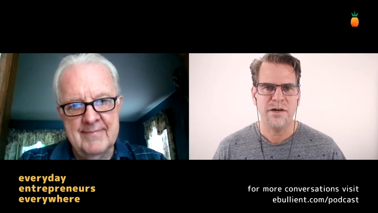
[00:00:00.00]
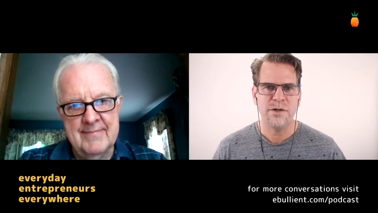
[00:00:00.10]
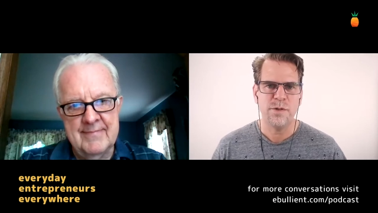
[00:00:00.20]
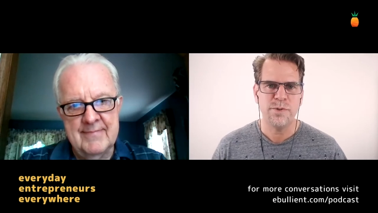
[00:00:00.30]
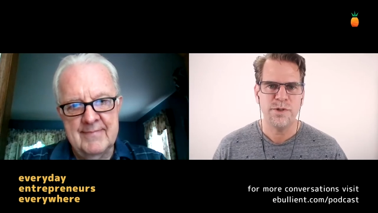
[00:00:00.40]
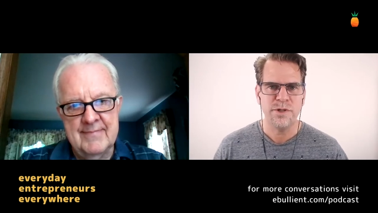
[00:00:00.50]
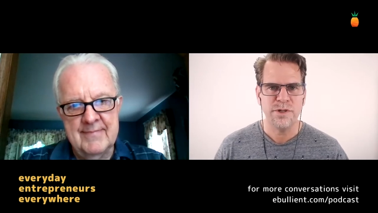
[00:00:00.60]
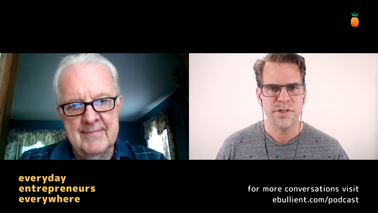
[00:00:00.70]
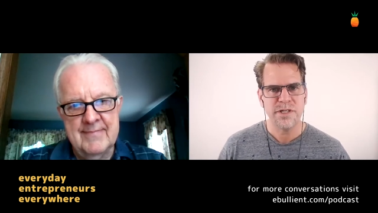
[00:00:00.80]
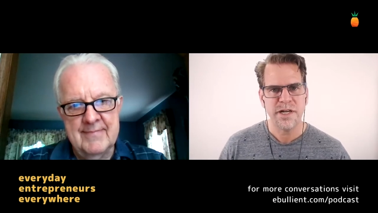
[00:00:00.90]

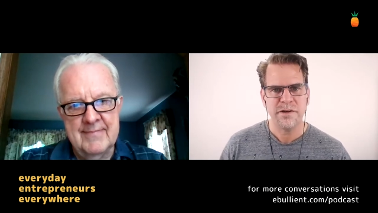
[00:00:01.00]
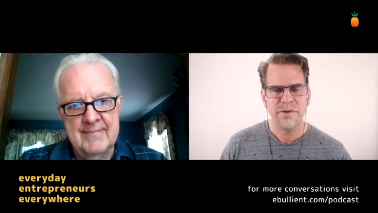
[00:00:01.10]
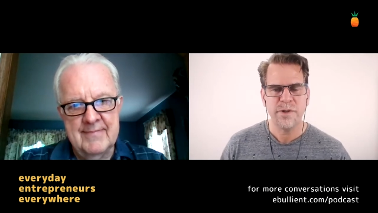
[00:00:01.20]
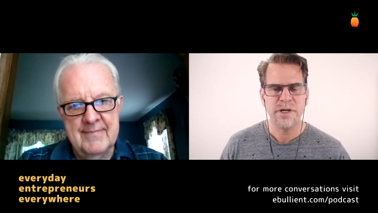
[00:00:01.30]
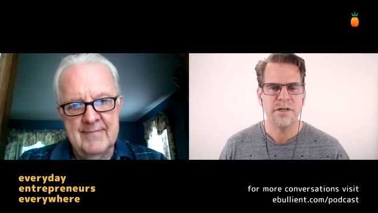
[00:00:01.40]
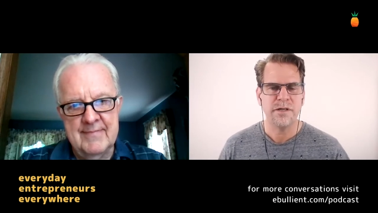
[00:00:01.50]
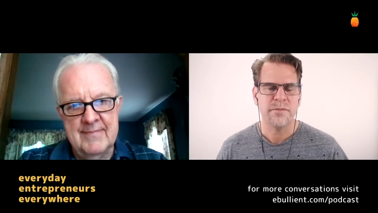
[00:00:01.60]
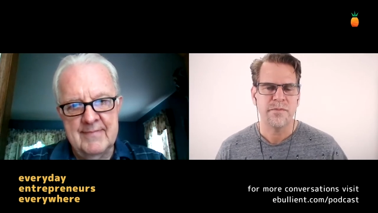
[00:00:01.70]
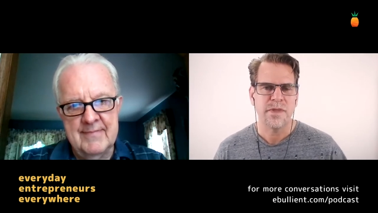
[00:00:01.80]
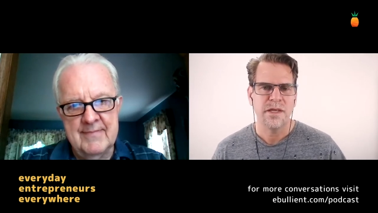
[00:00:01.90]
Speaker 1: Entrepreneurs Everywhere.
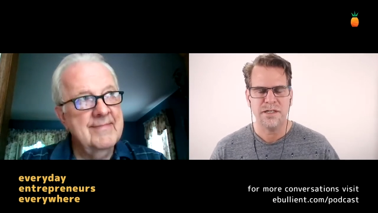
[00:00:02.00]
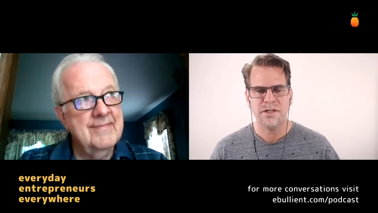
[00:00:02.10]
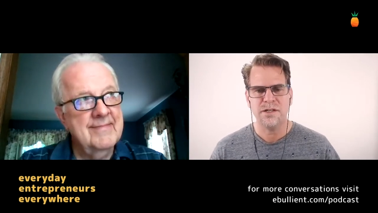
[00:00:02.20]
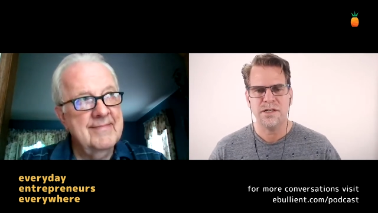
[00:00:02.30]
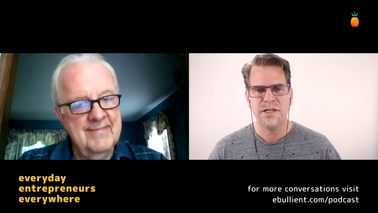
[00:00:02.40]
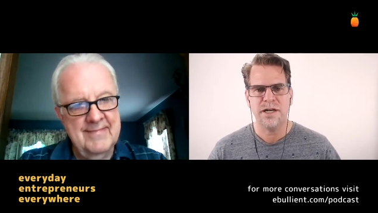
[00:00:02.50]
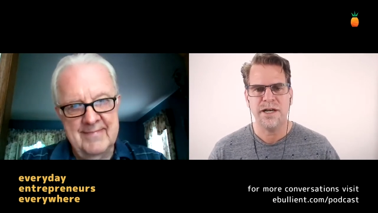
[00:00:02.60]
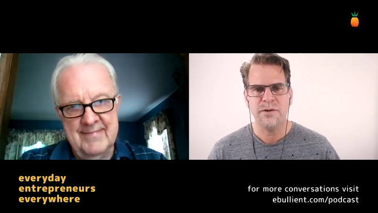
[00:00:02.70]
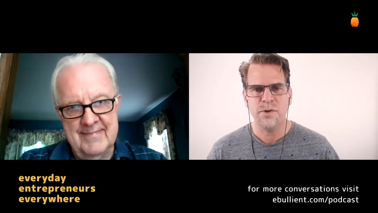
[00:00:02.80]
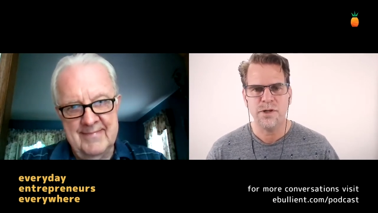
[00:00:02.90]
Kirk and
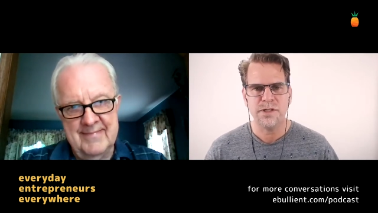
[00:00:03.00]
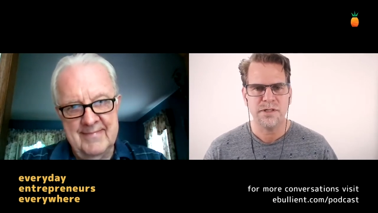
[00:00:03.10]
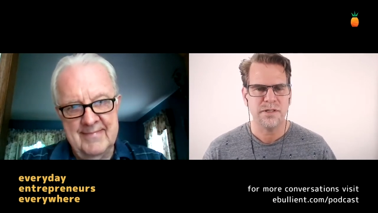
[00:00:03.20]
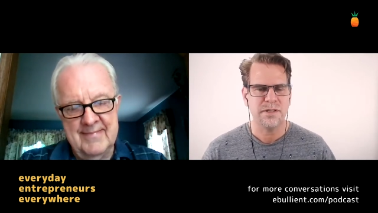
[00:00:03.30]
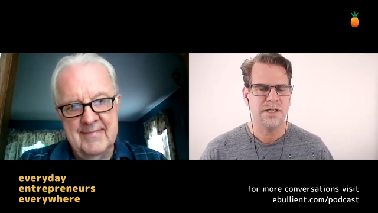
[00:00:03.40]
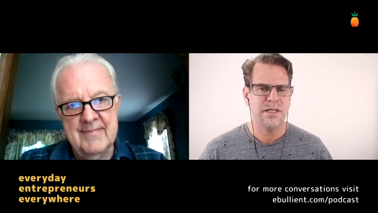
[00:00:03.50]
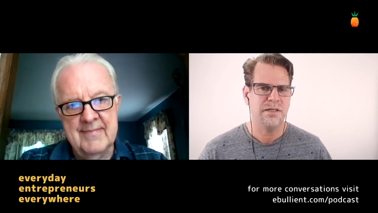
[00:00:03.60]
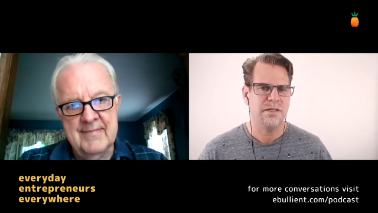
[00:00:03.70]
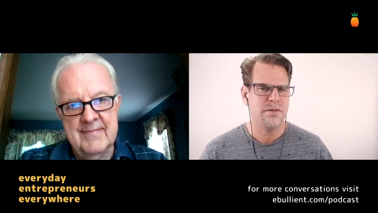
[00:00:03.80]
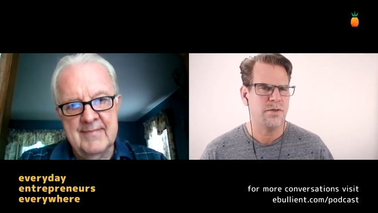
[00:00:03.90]
I worked
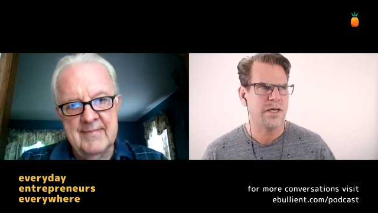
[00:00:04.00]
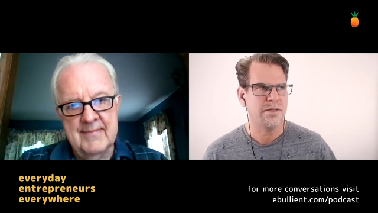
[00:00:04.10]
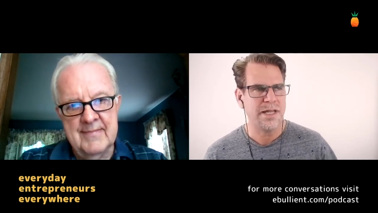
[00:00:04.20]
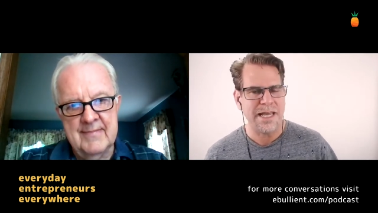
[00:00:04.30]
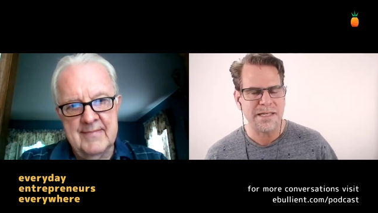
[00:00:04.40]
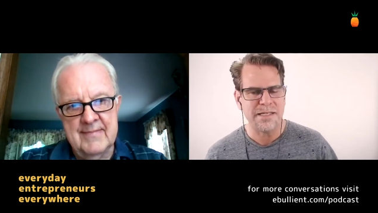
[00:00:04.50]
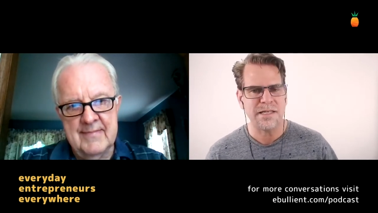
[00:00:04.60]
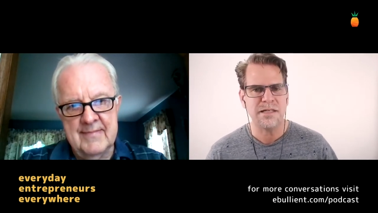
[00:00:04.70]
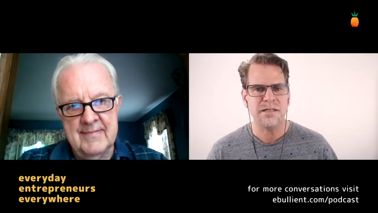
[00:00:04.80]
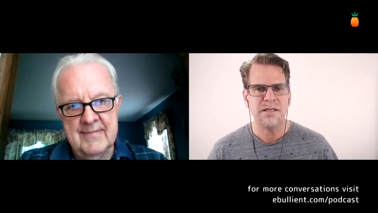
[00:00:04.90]
in
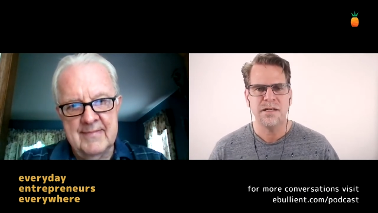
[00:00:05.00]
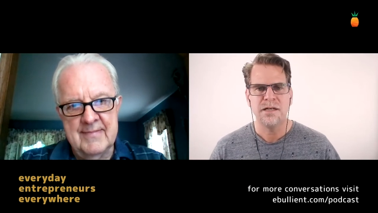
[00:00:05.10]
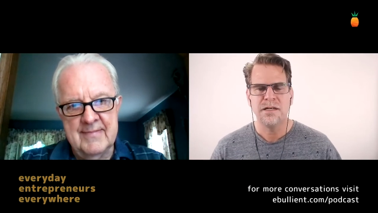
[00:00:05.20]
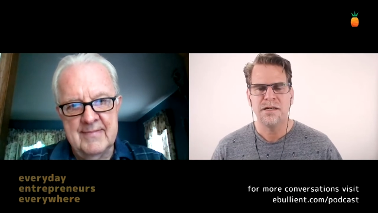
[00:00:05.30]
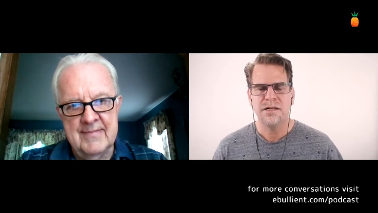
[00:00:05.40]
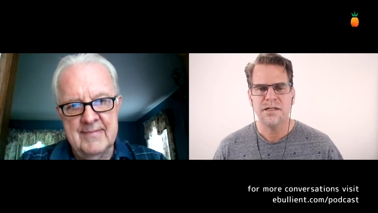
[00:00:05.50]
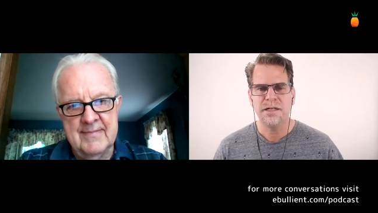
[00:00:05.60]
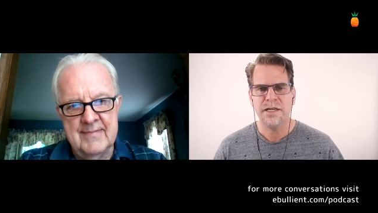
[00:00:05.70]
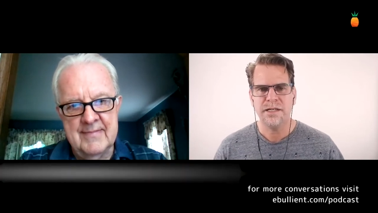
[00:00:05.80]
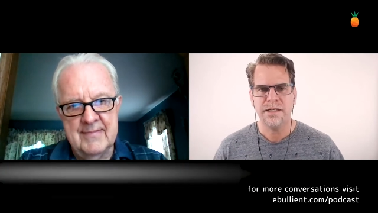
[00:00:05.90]
2018 on
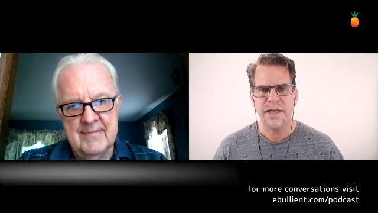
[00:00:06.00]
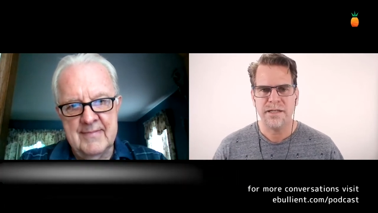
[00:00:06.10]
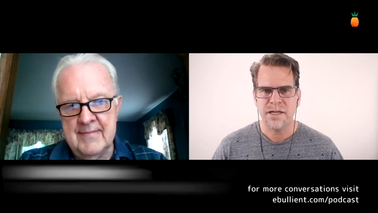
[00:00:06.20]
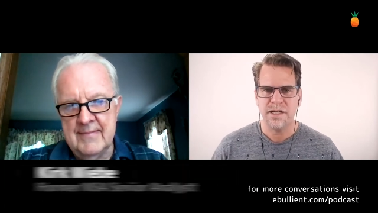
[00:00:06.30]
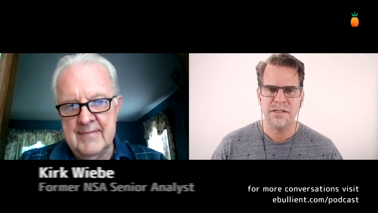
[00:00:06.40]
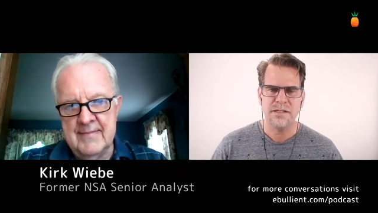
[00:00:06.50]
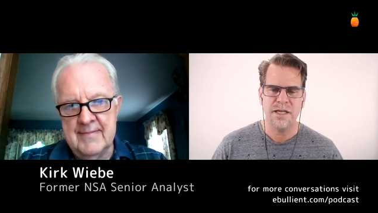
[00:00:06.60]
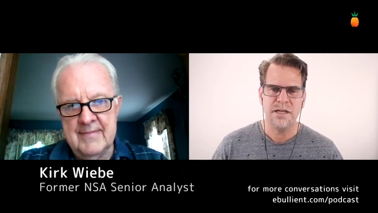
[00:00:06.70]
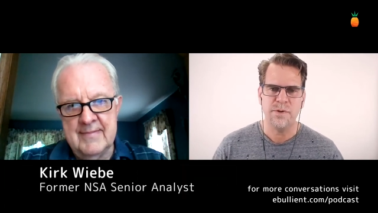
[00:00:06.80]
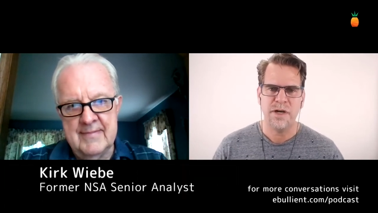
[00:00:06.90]
a data science and
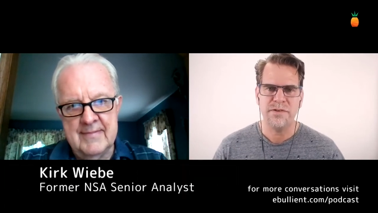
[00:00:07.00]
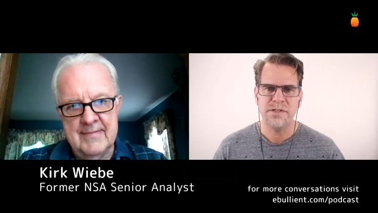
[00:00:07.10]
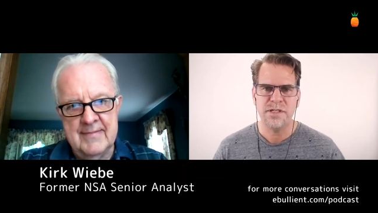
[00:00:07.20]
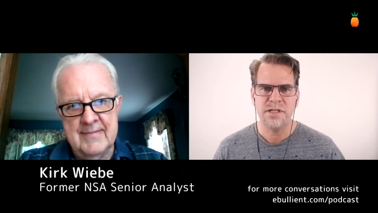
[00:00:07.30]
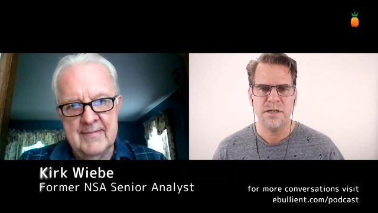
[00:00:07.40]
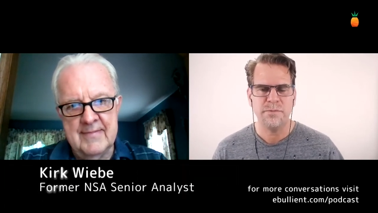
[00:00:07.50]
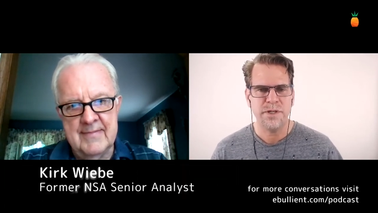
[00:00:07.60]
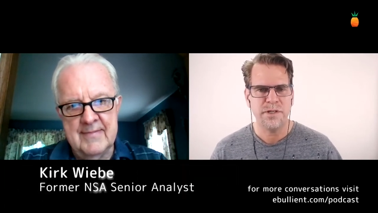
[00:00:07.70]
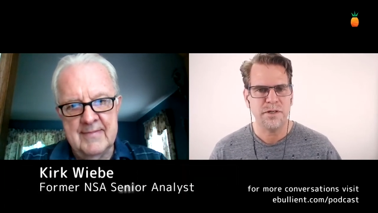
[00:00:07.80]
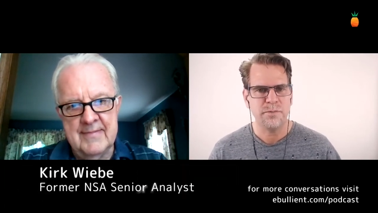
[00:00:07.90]
data privacy
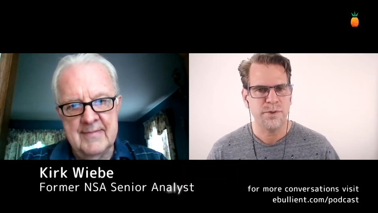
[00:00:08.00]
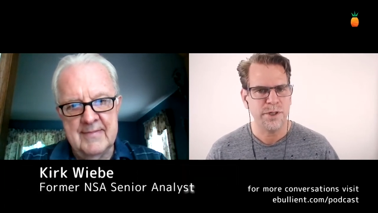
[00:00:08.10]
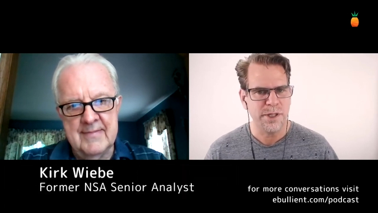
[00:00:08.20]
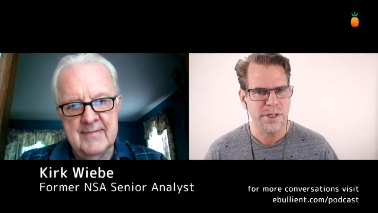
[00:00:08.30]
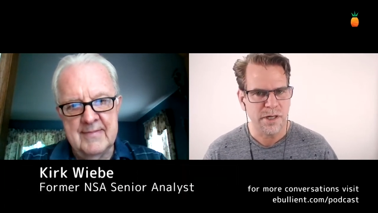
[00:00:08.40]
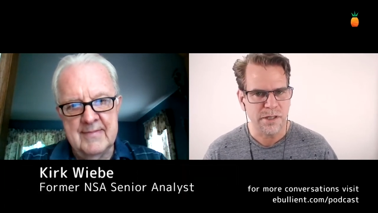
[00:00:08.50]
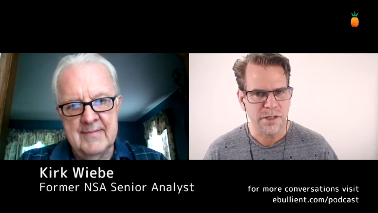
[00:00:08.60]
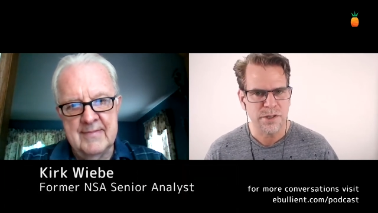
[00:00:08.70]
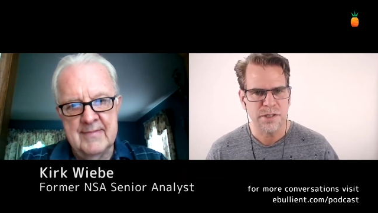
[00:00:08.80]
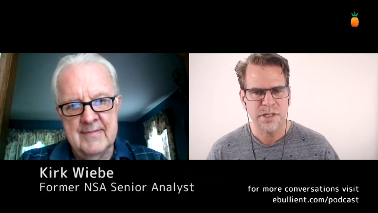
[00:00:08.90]
company called Pretty Good
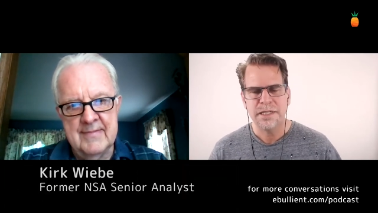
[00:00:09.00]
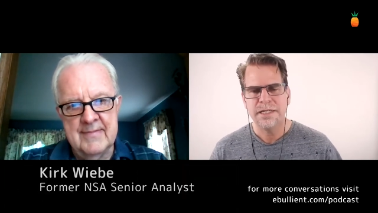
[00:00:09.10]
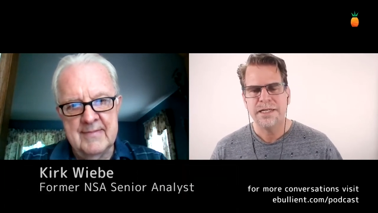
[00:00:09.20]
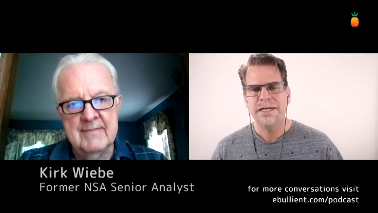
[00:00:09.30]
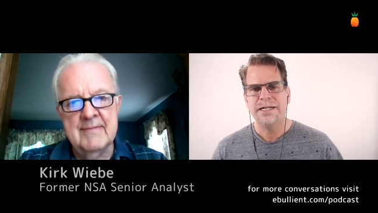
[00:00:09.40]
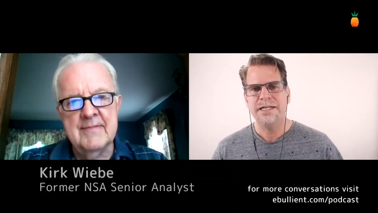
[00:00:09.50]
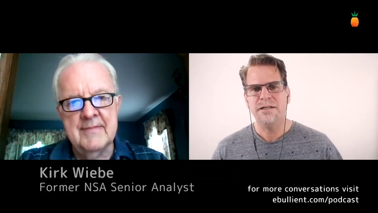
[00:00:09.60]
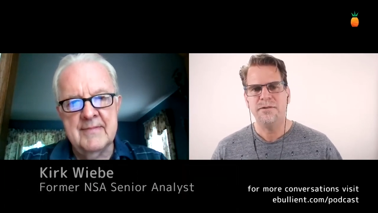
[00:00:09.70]
Knowledge. Uh,